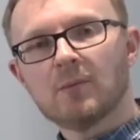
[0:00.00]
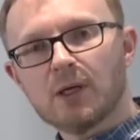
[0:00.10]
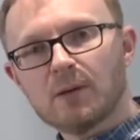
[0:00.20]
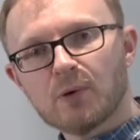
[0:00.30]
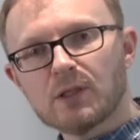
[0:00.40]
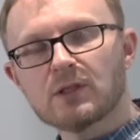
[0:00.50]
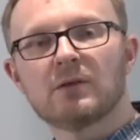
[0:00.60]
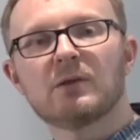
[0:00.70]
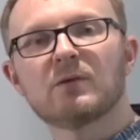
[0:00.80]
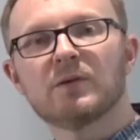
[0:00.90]
but pretty
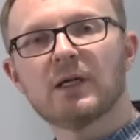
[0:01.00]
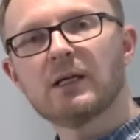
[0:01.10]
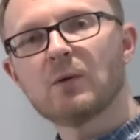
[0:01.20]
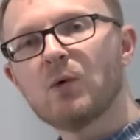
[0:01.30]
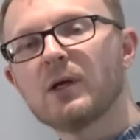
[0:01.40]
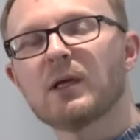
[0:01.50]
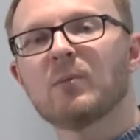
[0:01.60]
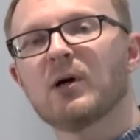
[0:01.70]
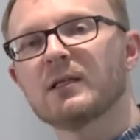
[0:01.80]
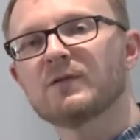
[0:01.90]
soon you'll find a working
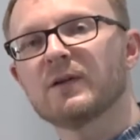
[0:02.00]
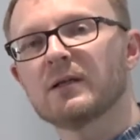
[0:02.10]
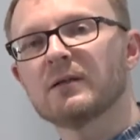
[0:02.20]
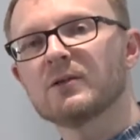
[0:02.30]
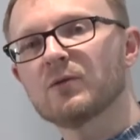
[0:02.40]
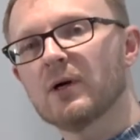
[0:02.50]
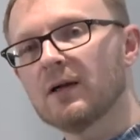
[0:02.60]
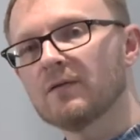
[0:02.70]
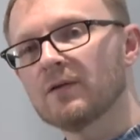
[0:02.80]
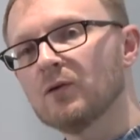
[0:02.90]
brightness figure that is
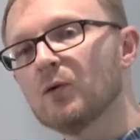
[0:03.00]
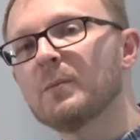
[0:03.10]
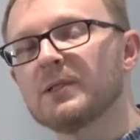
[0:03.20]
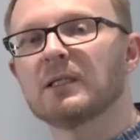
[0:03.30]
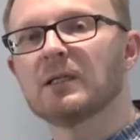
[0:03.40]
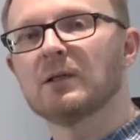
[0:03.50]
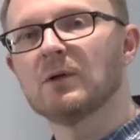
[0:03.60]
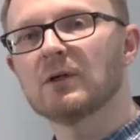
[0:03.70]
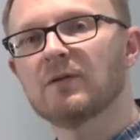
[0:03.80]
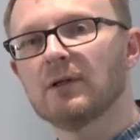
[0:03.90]
right for your particular
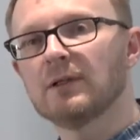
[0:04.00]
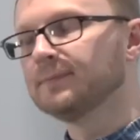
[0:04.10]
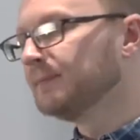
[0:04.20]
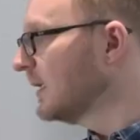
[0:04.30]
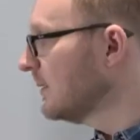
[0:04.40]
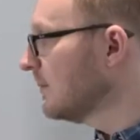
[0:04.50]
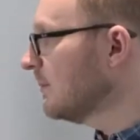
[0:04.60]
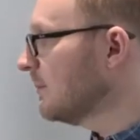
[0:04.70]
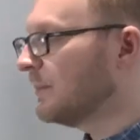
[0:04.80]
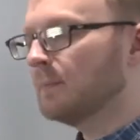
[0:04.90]
workflow.
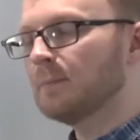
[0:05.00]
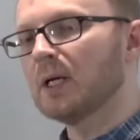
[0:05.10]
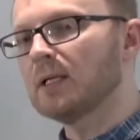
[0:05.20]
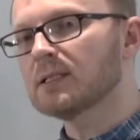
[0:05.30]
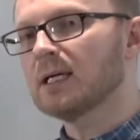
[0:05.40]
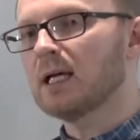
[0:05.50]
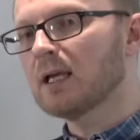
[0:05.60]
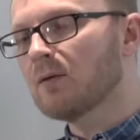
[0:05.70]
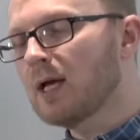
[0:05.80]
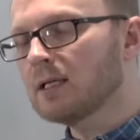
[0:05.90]
But
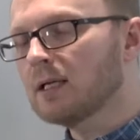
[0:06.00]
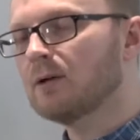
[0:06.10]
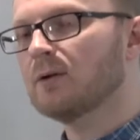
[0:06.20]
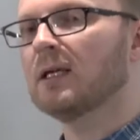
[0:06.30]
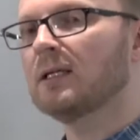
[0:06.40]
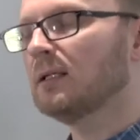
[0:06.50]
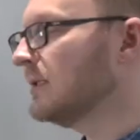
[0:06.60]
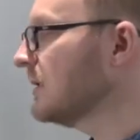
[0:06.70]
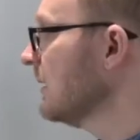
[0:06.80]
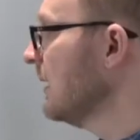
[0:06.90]
starting around 100
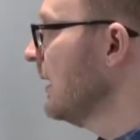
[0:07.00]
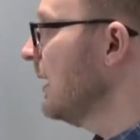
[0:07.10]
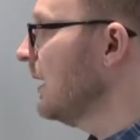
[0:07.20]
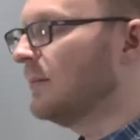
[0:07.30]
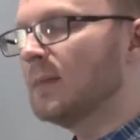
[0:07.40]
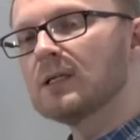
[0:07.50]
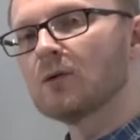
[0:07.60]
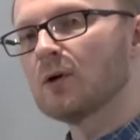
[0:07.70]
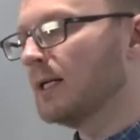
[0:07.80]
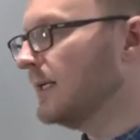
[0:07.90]
candelas is a
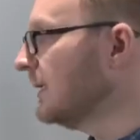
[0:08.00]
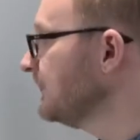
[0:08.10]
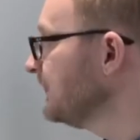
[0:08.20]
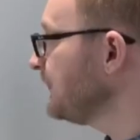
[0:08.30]
good idea.